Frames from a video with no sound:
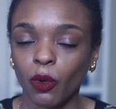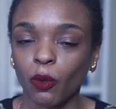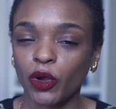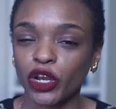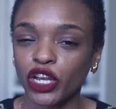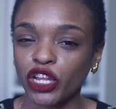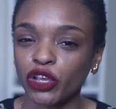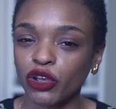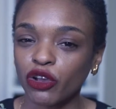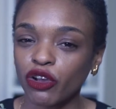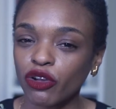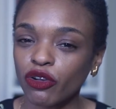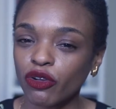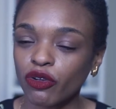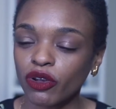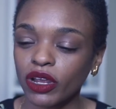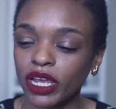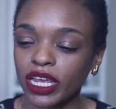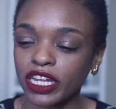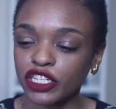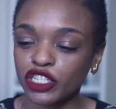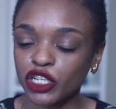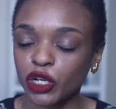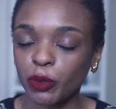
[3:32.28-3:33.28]
When you're
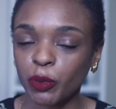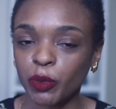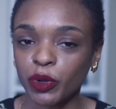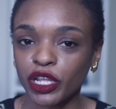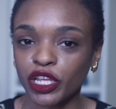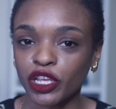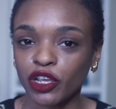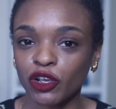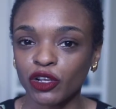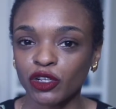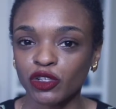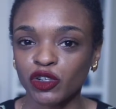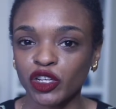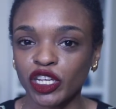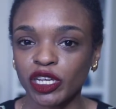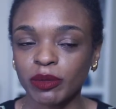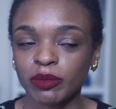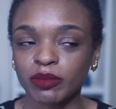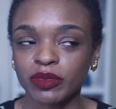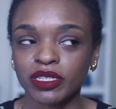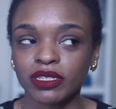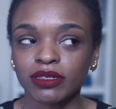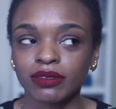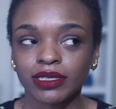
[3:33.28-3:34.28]
interpreting your
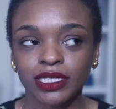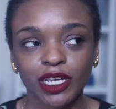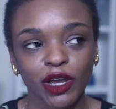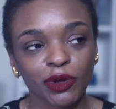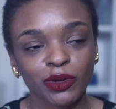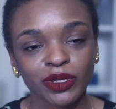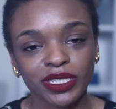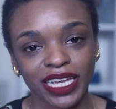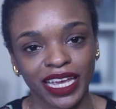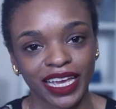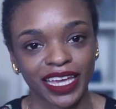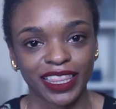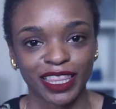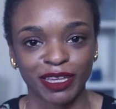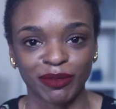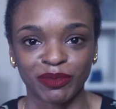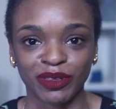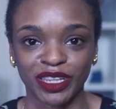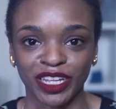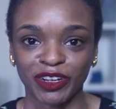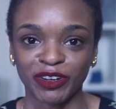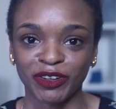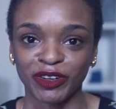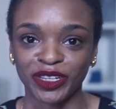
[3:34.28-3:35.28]
dreams, don't take
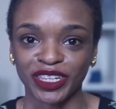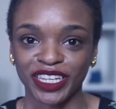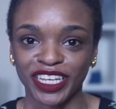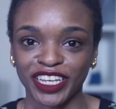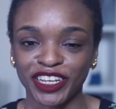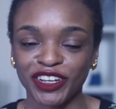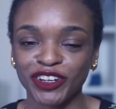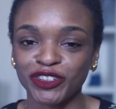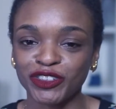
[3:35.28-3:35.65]
them literally.